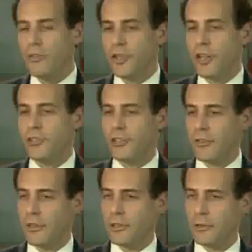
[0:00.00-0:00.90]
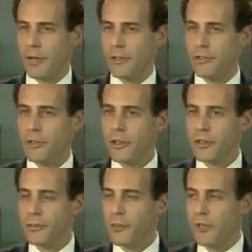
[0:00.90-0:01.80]
just of integrated
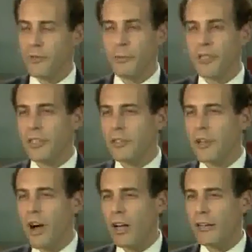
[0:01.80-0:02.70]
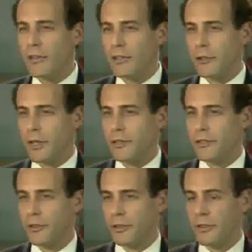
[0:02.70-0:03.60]
circuits, but of a particular kind of integrated
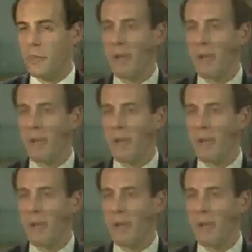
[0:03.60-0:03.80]
circuit, the